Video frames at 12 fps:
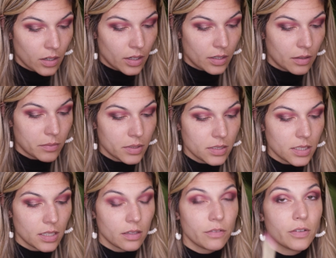And I'm going to
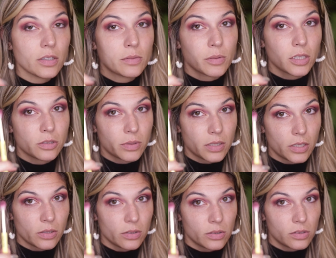take the first brush we
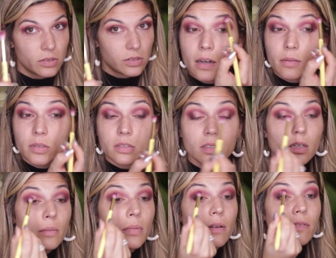used and I'm just going
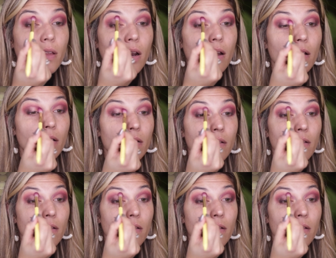to buff that out